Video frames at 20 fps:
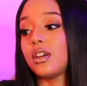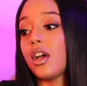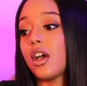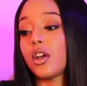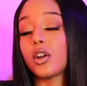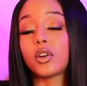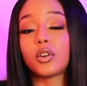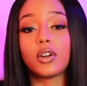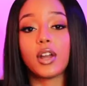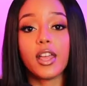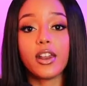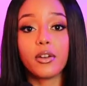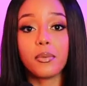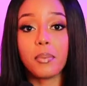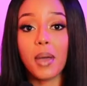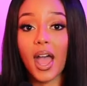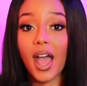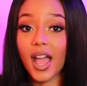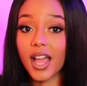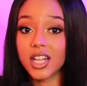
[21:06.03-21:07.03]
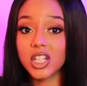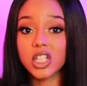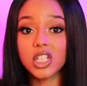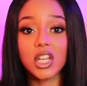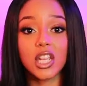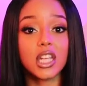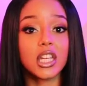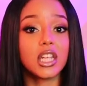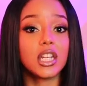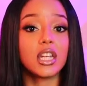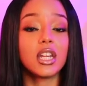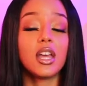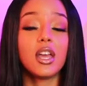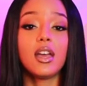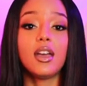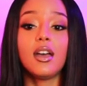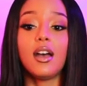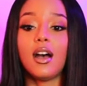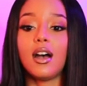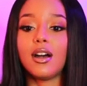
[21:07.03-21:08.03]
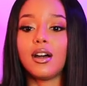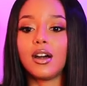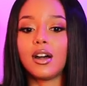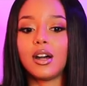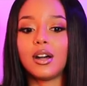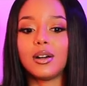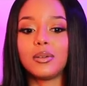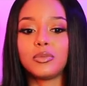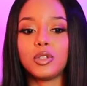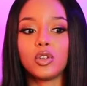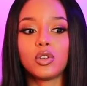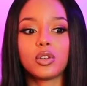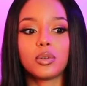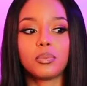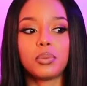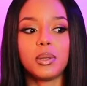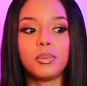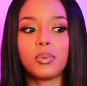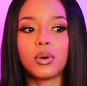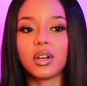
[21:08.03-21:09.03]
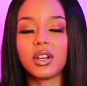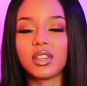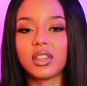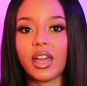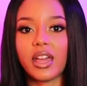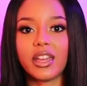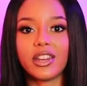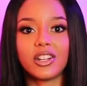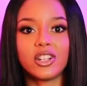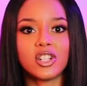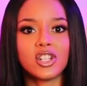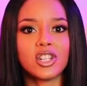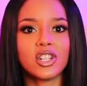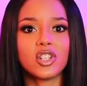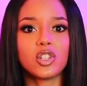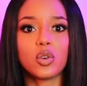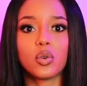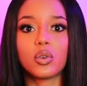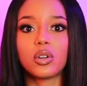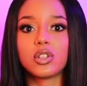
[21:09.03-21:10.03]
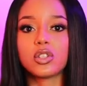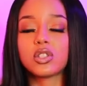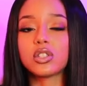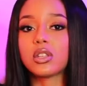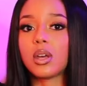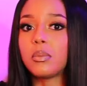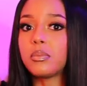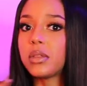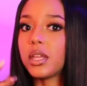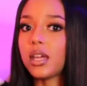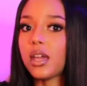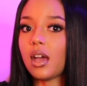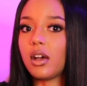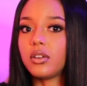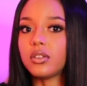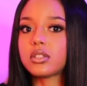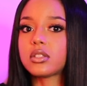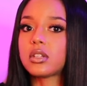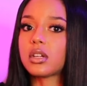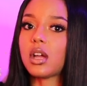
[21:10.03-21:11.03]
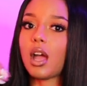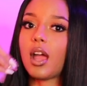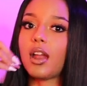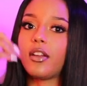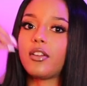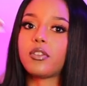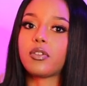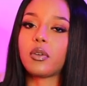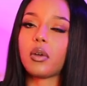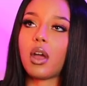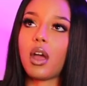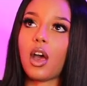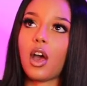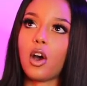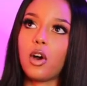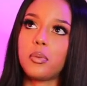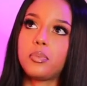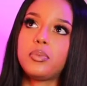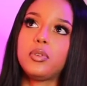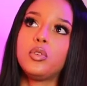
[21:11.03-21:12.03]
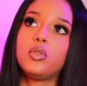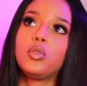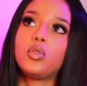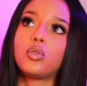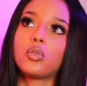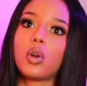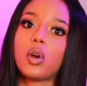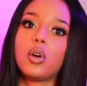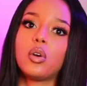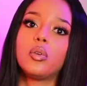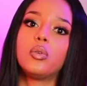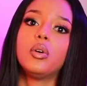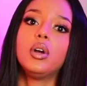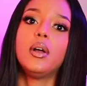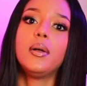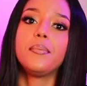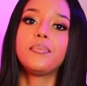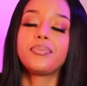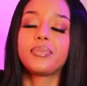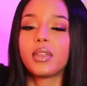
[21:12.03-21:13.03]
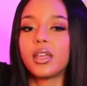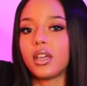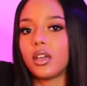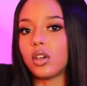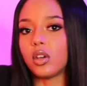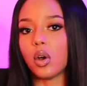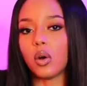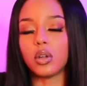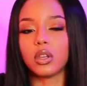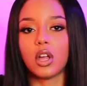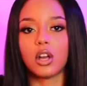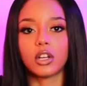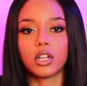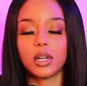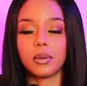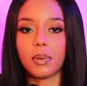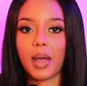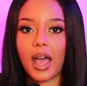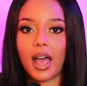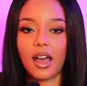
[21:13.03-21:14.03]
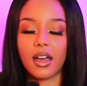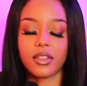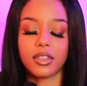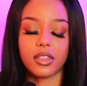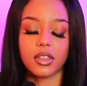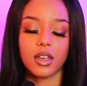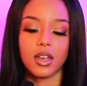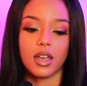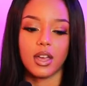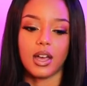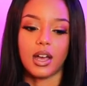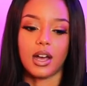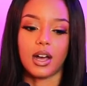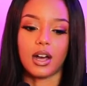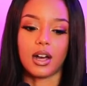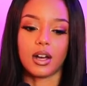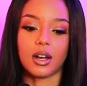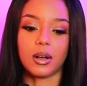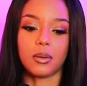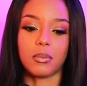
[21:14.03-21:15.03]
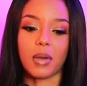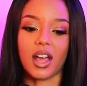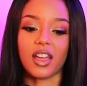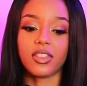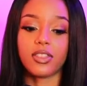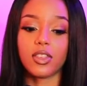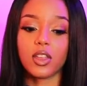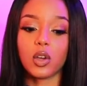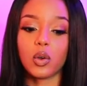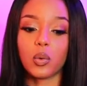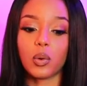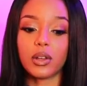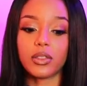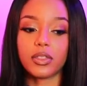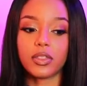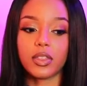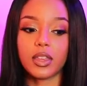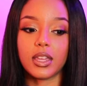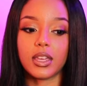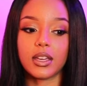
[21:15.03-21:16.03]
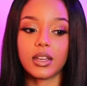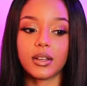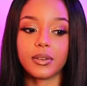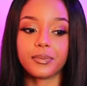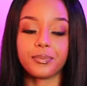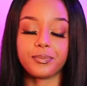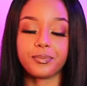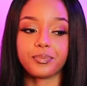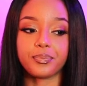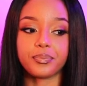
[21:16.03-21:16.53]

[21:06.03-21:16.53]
a creative passion. Um, you could be putting that energy towards something else to kind of help you grow and go along your path. Um, I think one thing